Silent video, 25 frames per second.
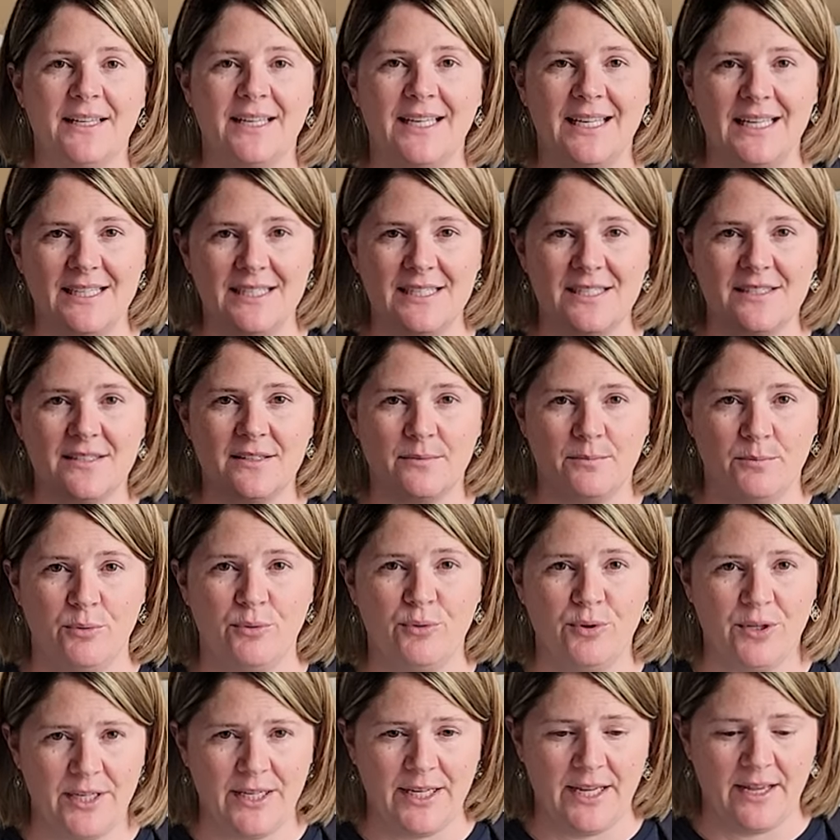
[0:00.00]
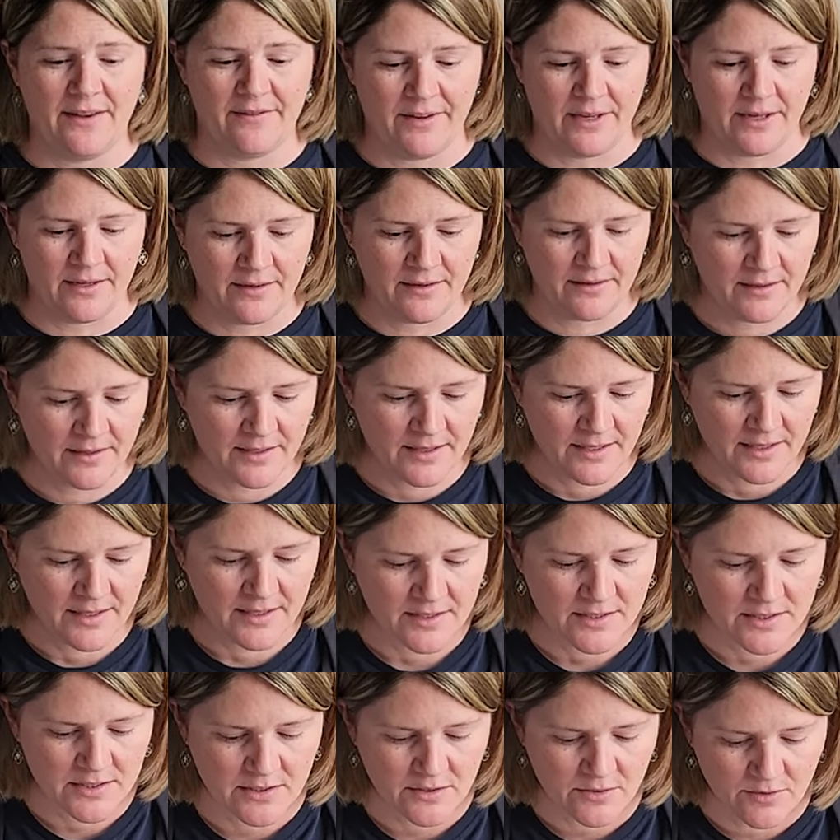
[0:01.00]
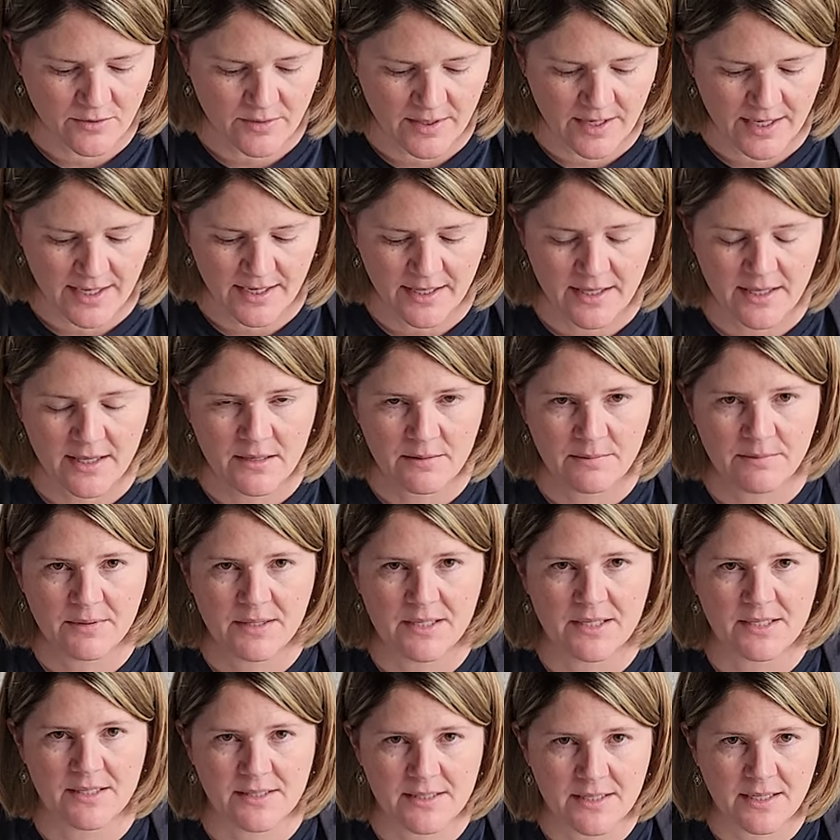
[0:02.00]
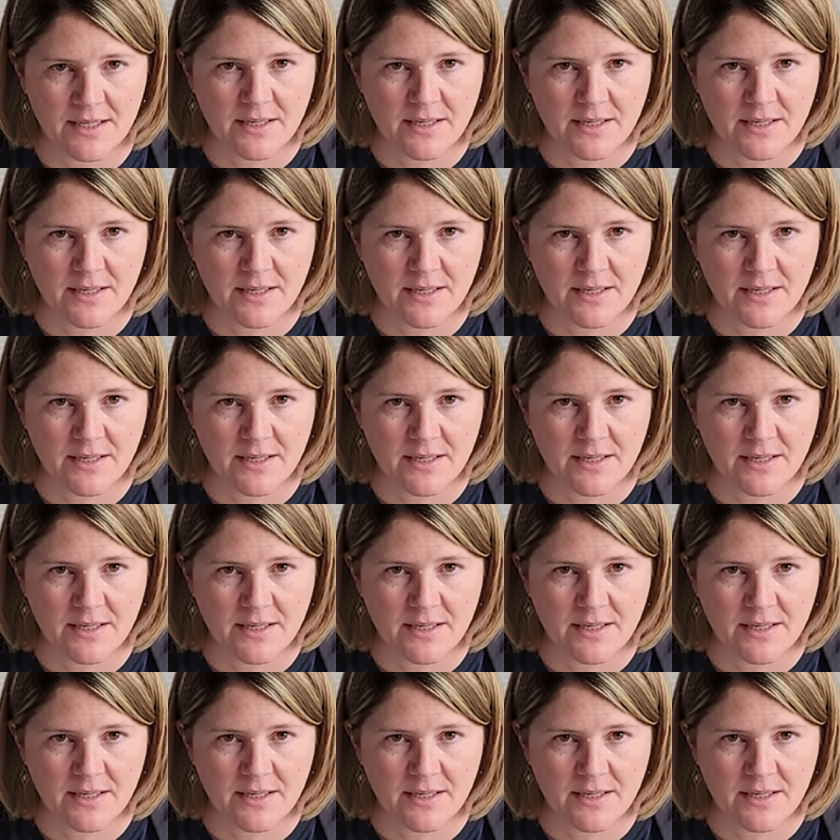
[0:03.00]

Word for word: It's pretty heavy, so I keep this